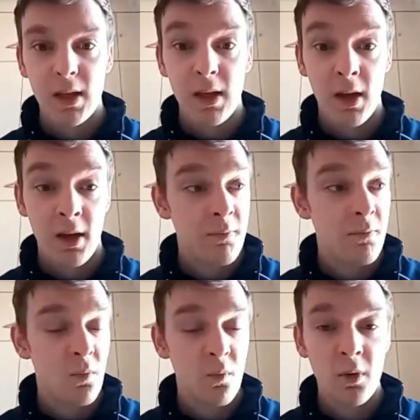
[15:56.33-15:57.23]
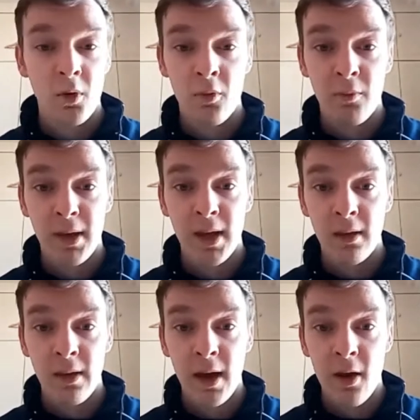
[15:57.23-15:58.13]
being
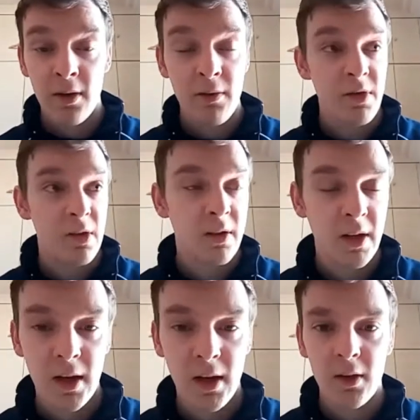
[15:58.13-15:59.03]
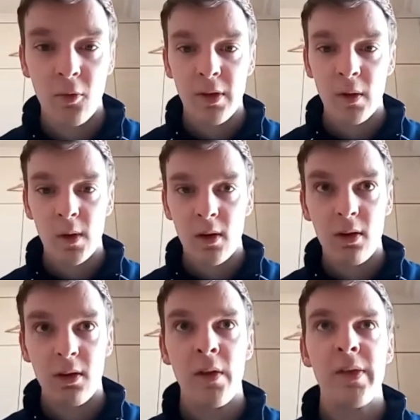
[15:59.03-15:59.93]
there in the facility, I don't think we could
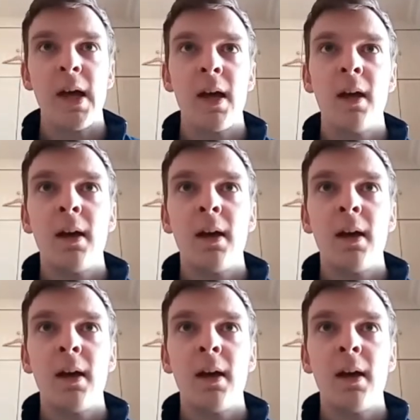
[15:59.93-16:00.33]
have done that.